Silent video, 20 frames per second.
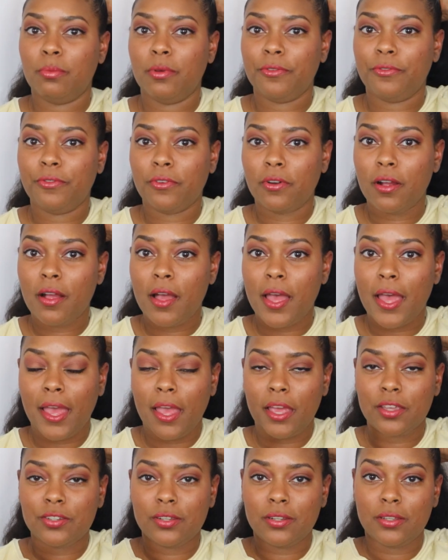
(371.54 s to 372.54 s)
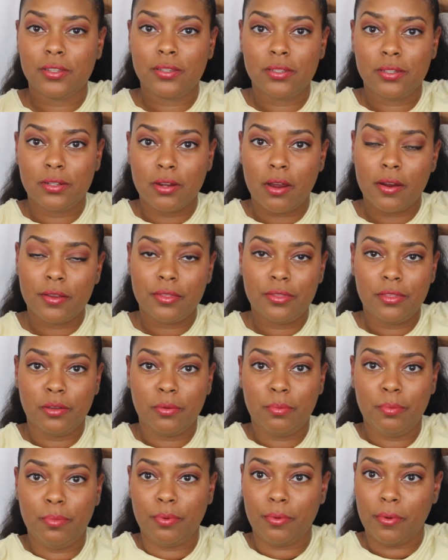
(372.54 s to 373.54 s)
before I actually start
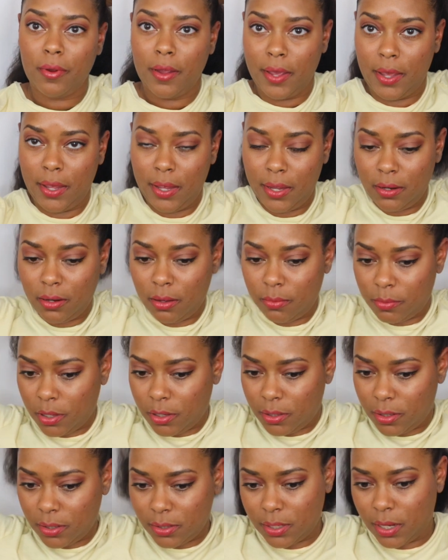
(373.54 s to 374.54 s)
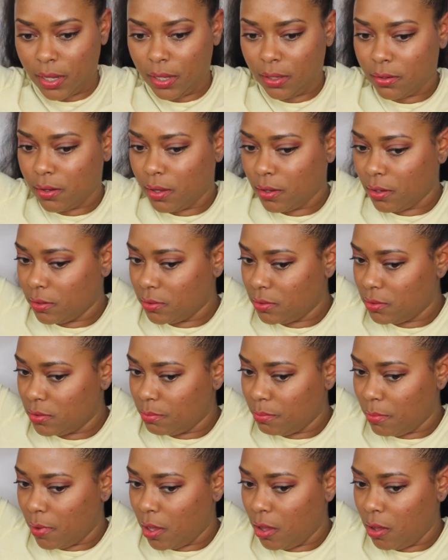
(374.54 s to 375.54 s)
the braid, I'm gonna take like a
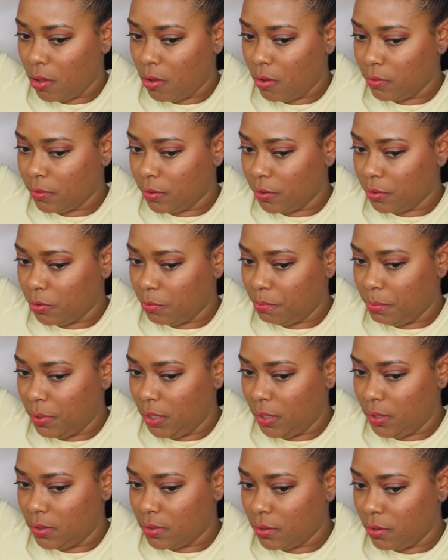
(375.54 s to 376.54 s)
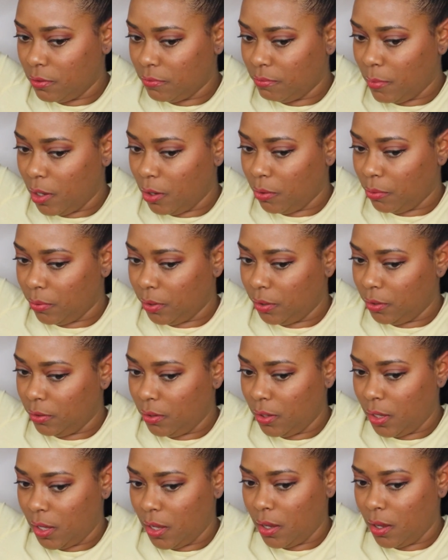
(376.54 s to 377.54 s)
small little piece of my
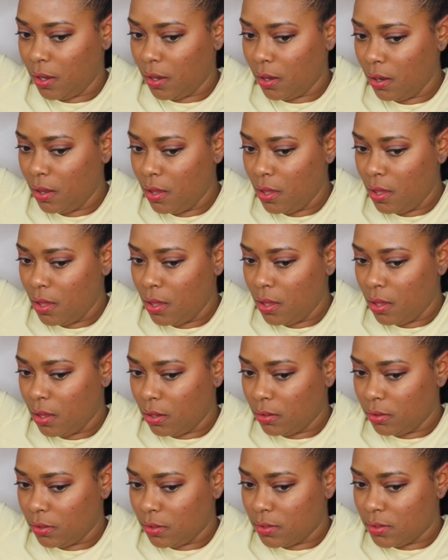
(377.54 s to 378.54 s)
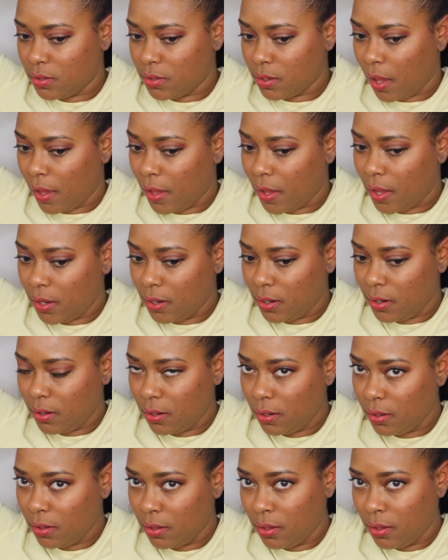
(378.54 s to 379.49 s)
real hair on the side,